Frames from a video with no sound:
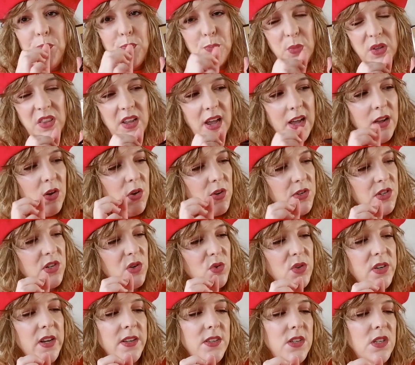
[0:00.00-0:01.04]
But that
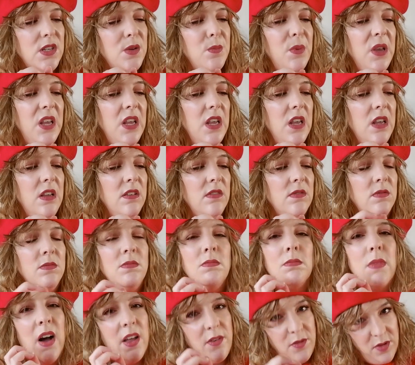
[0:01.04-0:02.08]
also tends to be
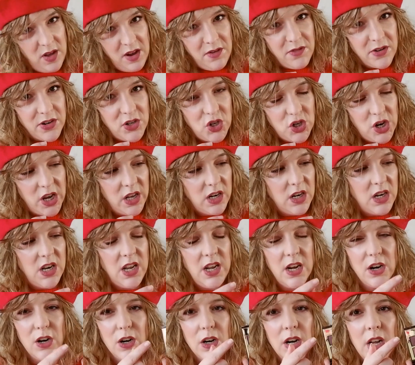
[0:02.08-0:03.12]
my favorite shade in
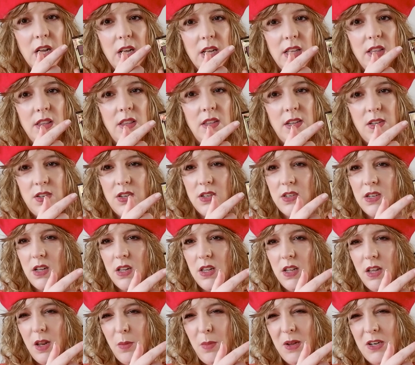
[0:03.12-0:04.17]
here. This is a
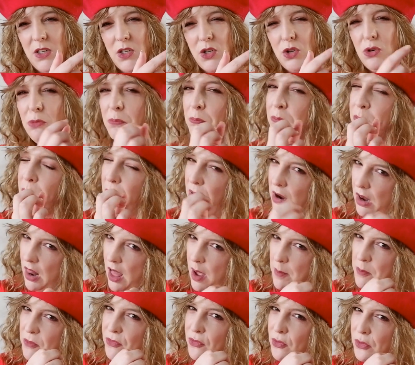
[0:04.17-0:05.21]
little bit too
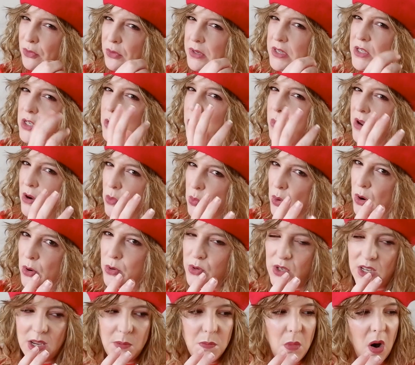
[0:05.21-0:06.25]
plum for it to be
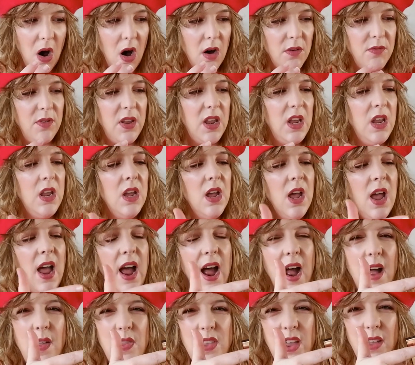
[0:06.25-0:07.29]
rosy mauve-y,
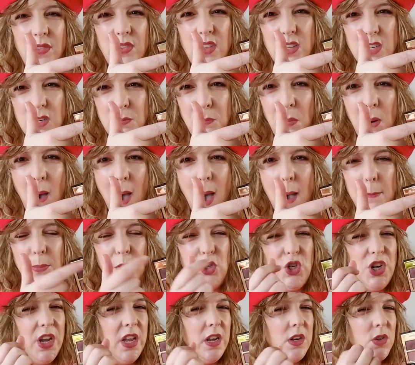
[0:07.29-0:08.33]
and then this pop
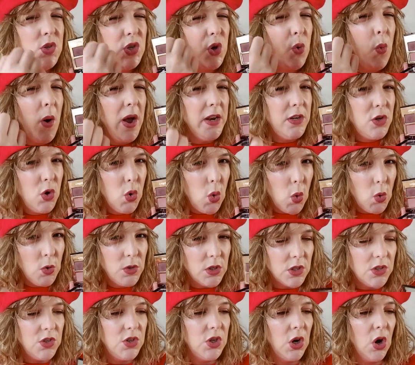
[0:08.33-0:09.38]
shade is quite
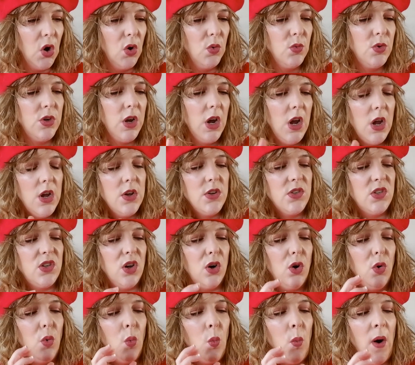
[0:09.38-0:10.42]
golden toned.
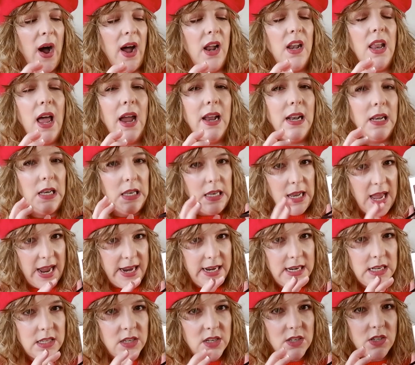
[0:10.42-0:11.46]
So while I
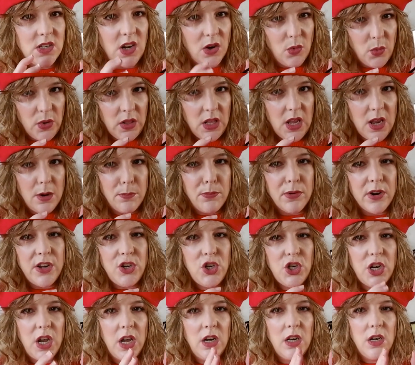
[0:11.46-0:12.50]
like this, I really
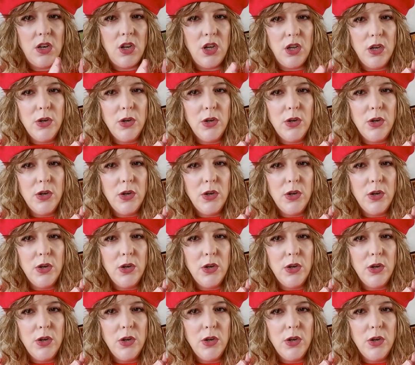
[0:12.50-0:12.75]
appreciate it.